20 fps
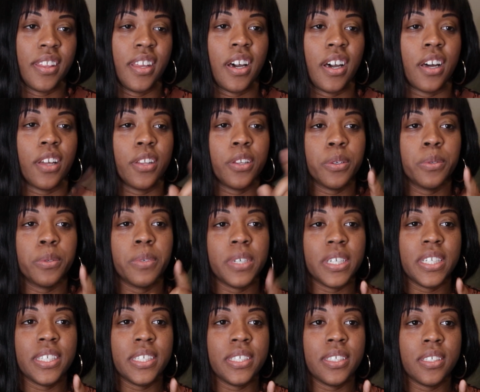The other
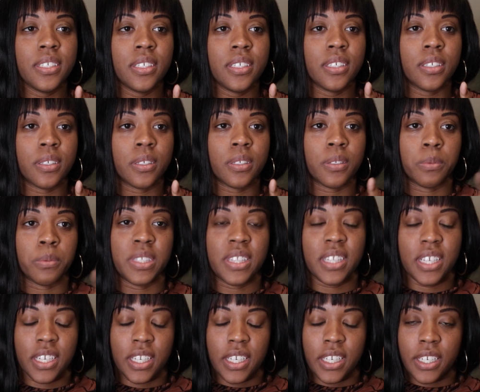one with
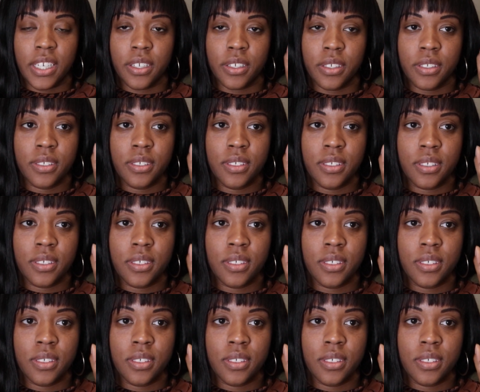the ears.